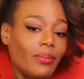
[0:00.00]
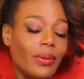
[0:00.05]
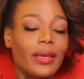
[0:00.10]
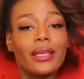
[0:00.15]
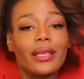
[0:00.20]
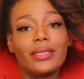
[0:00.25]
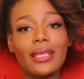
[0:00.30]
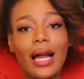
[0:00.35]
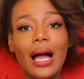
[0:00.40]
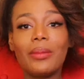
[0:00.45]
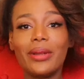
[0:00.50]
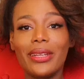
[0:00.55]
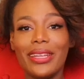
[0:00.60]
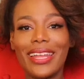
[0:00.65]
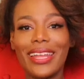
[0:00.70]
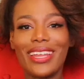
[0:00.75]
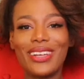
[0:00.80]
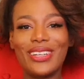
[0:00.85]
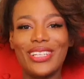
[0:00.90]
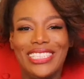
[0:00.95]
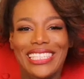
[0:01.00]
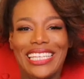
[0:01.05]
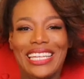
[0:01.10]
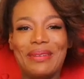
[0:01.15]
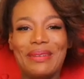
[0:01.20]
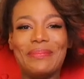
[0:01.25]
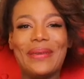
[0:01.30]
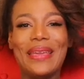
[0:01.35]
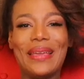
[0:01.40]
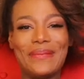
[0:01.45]
big dominant
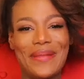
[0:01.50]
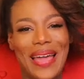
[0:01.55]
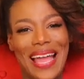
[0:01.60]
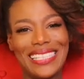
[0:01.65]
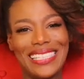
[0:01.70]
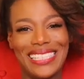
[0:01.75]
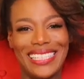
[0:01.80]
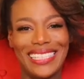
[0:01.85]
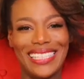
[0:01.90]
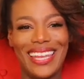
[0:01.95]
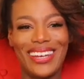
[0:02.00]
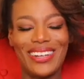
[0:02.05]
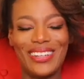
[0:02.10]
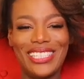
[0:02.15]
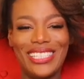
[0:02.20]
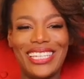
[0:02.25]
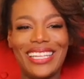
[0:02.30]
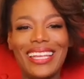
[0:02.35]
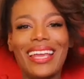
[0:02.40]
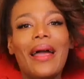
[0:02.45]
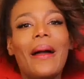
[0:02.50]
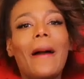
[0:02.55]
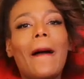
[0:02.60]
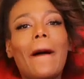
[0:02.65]
energy, big masculine energy,